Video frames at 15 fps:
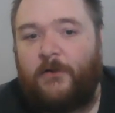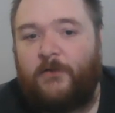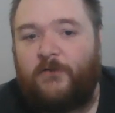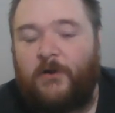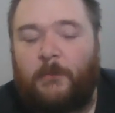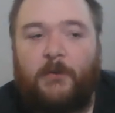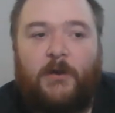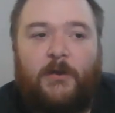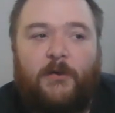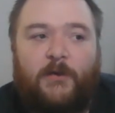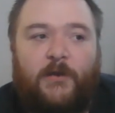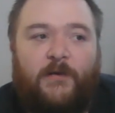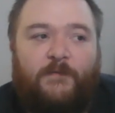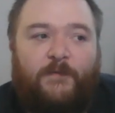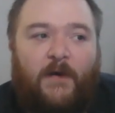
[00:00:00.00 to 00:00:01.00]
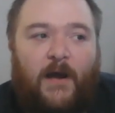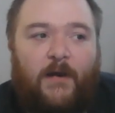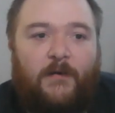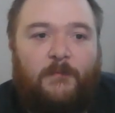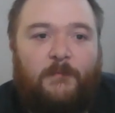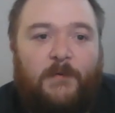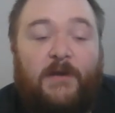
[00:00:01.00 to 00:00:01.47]
So I'm going to look at the
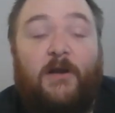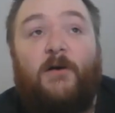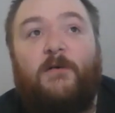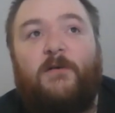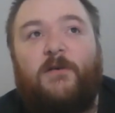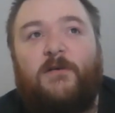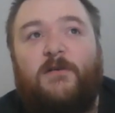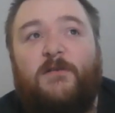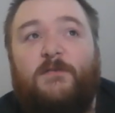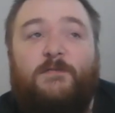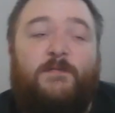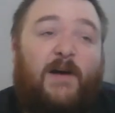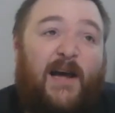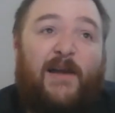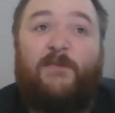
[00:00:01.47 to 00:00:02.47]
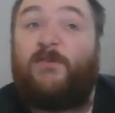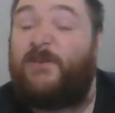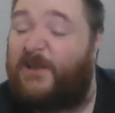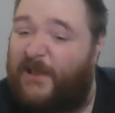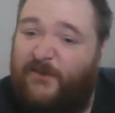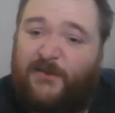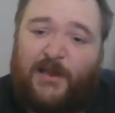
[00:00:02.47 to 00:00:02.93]
fact we got
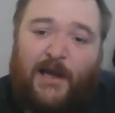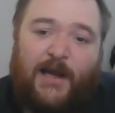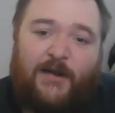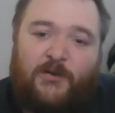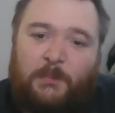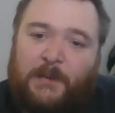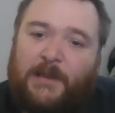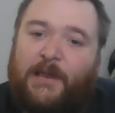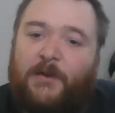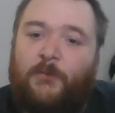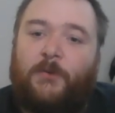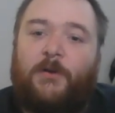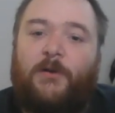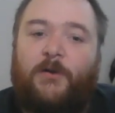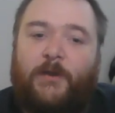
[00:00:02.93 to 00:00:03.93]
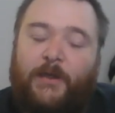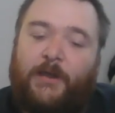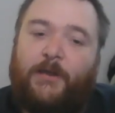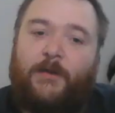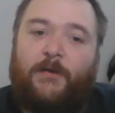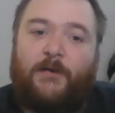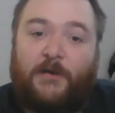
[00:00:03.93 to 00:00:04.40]
5-6 cards per now. You want to look at
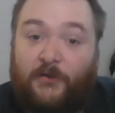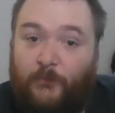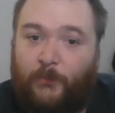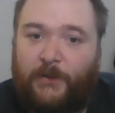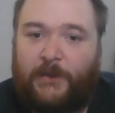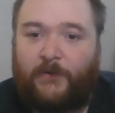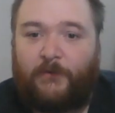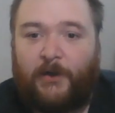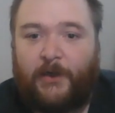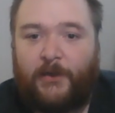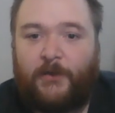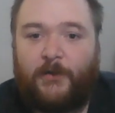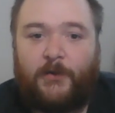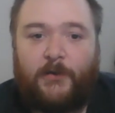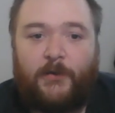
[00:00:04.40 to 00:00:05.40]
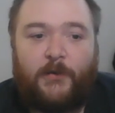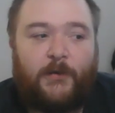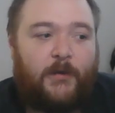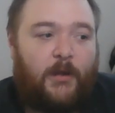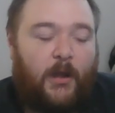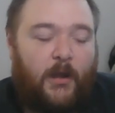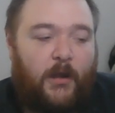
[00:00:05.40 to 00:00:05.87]
it this week, right?
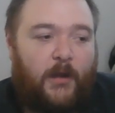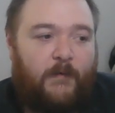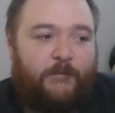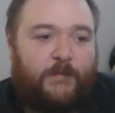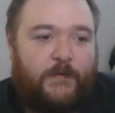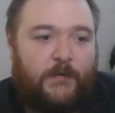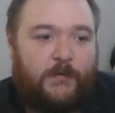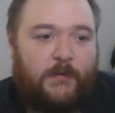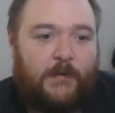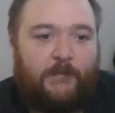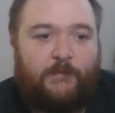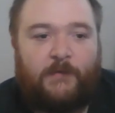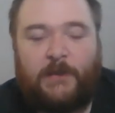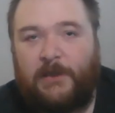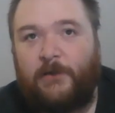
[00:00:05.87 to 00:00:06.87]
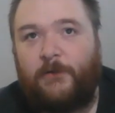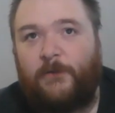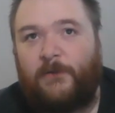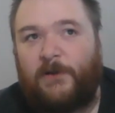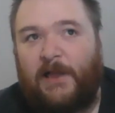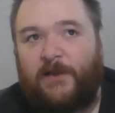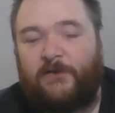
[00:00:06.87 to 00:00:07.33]
If you
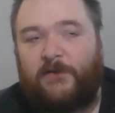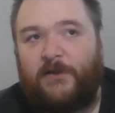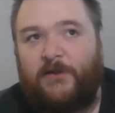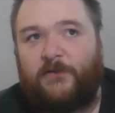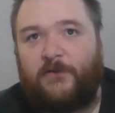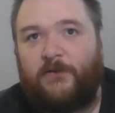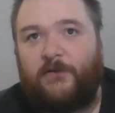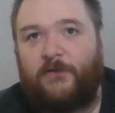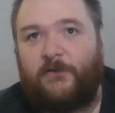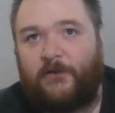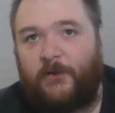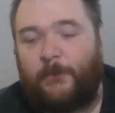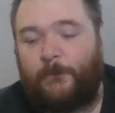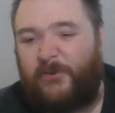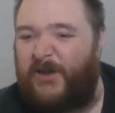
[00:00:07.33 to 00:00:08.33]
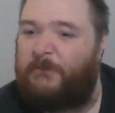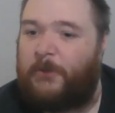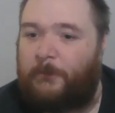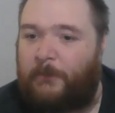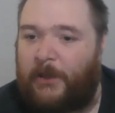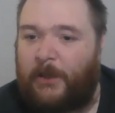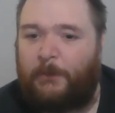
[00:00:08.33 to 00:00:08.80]
include last season's
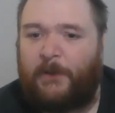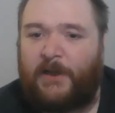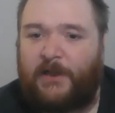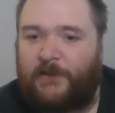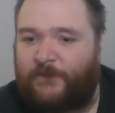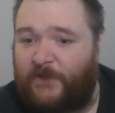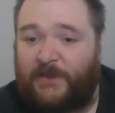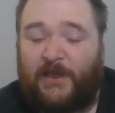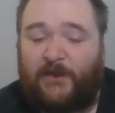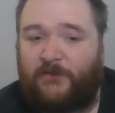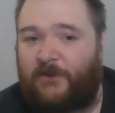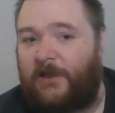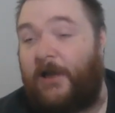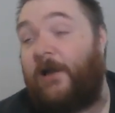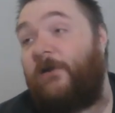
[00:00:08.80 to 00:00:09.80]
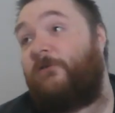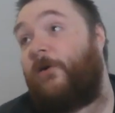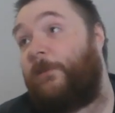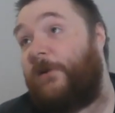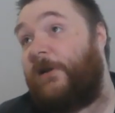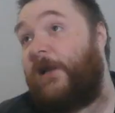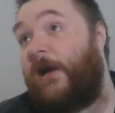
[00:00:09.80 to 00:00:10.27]
Premium Battle Pass Fantastic card
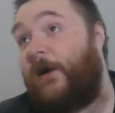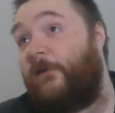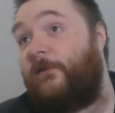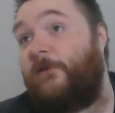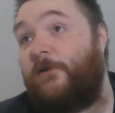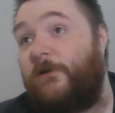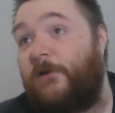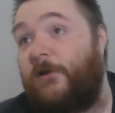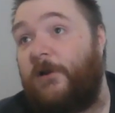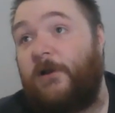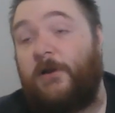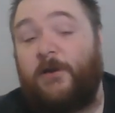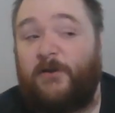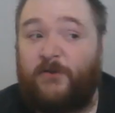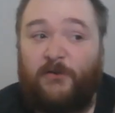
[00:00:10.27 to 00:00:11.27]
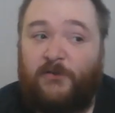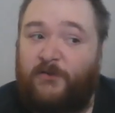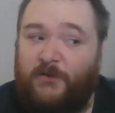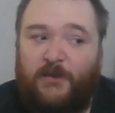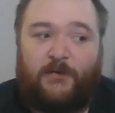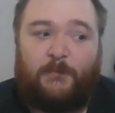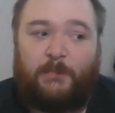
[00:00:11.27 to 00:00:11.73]
dropping down, the 2
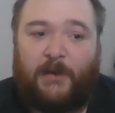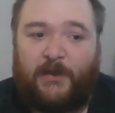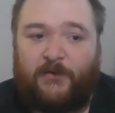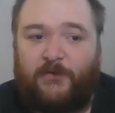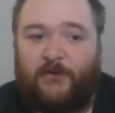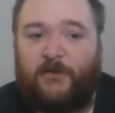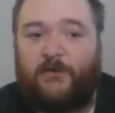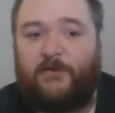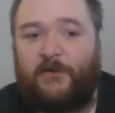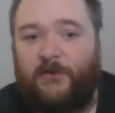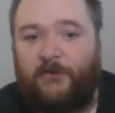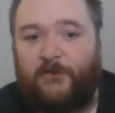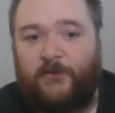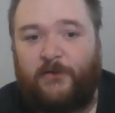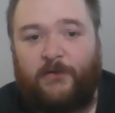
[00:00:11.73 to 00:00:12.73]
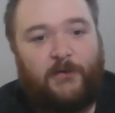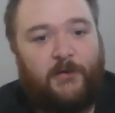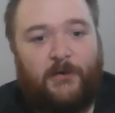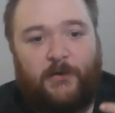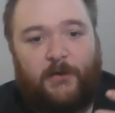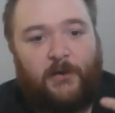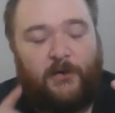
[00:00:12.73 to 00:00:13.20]
season passes this season,
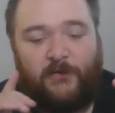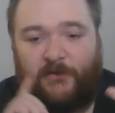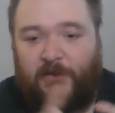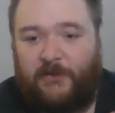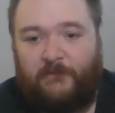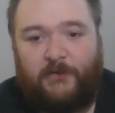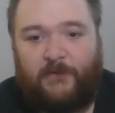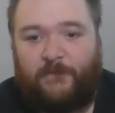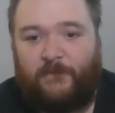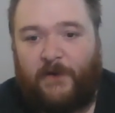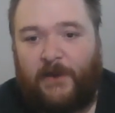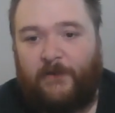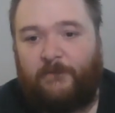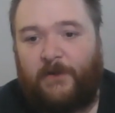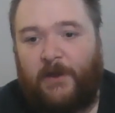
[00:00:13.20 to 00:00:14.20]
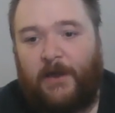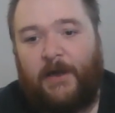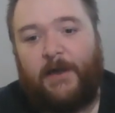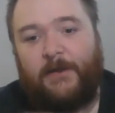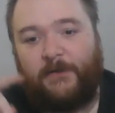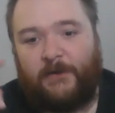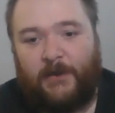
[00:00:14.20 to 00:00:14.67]
the Series 5
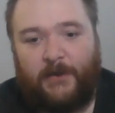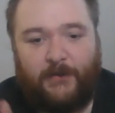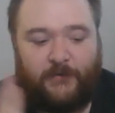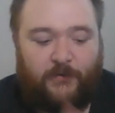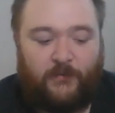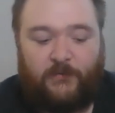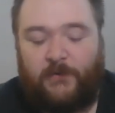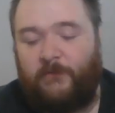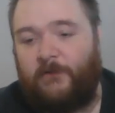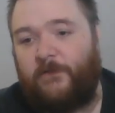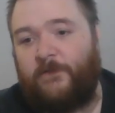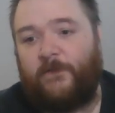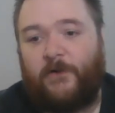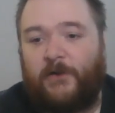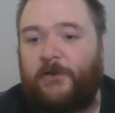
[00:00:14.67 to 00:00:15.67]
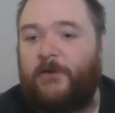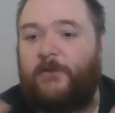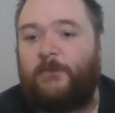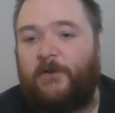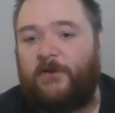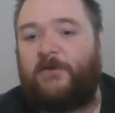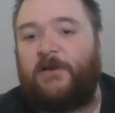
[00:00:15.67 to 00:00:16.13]
card, and the 2 Series 4,
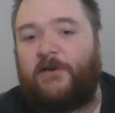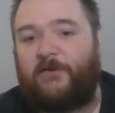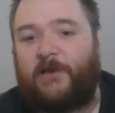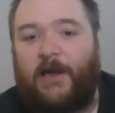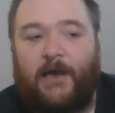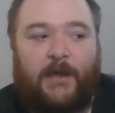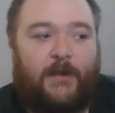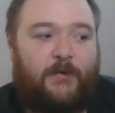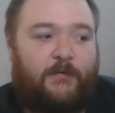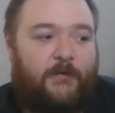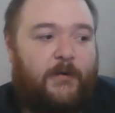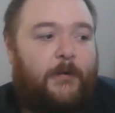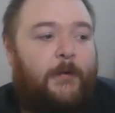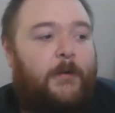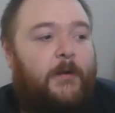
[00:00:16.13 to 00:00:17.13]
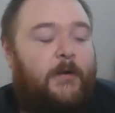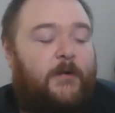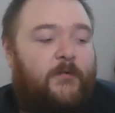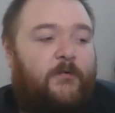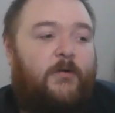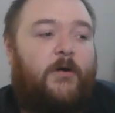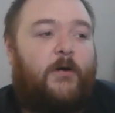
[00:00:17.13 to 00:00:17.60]
we've got 6 cards.
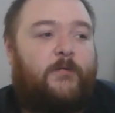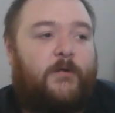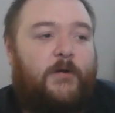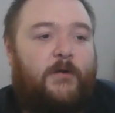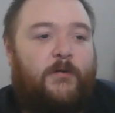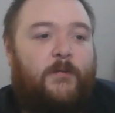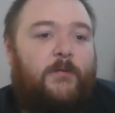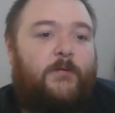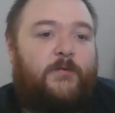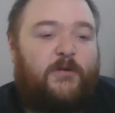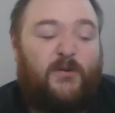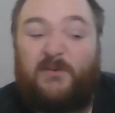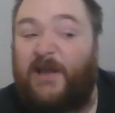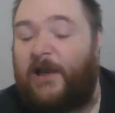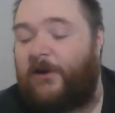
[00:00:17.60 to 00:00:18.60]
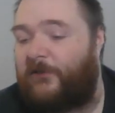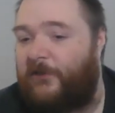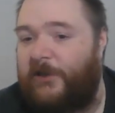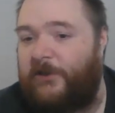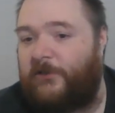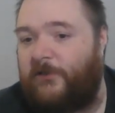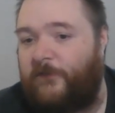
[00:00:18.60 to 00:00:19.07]
So I was going to do 2 decks on
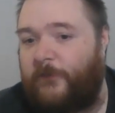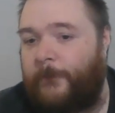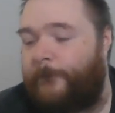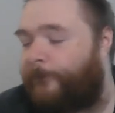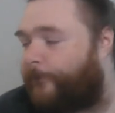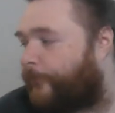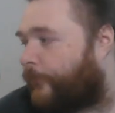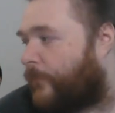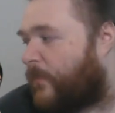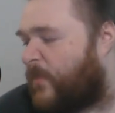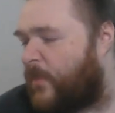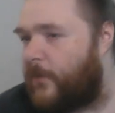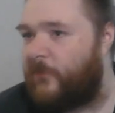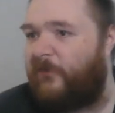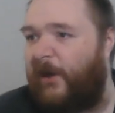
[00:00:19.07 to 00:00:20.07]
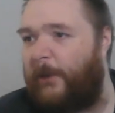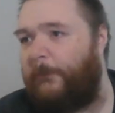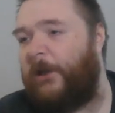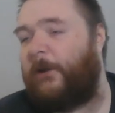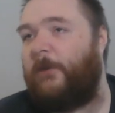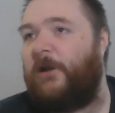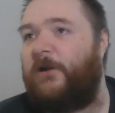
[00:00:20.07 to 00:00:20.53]
each of them, trying to
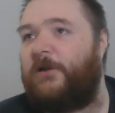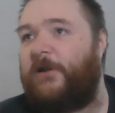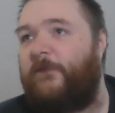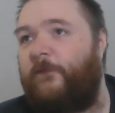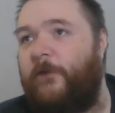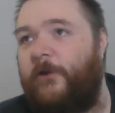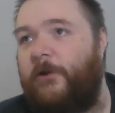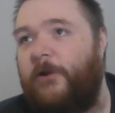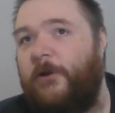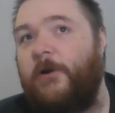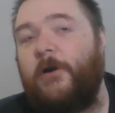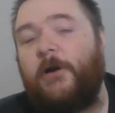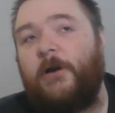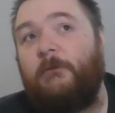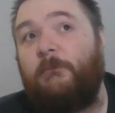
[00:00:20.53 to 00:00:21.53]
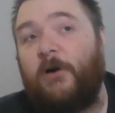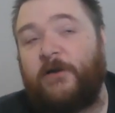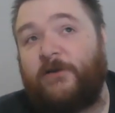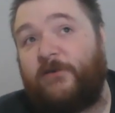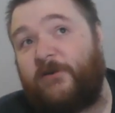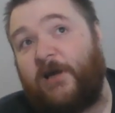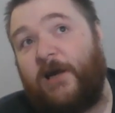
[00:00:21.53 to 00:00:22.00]
make them a little different. But I
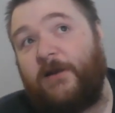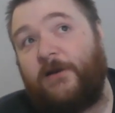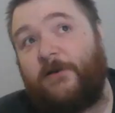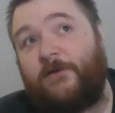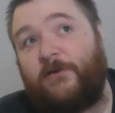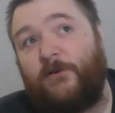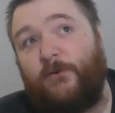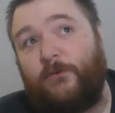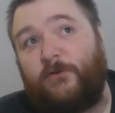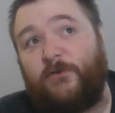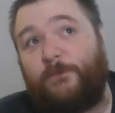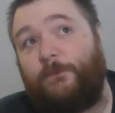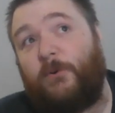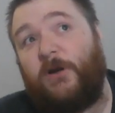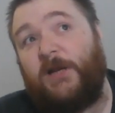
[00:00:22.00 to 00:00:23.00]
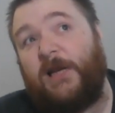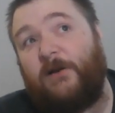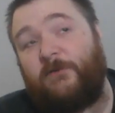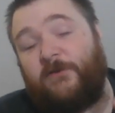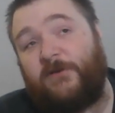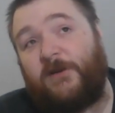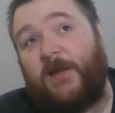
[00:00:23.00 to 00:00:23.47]
decided to just put it
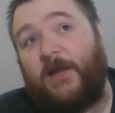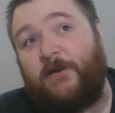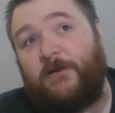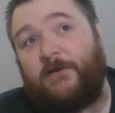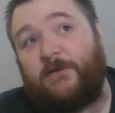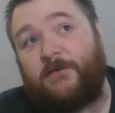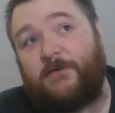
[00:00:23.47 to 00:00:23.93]
down to 10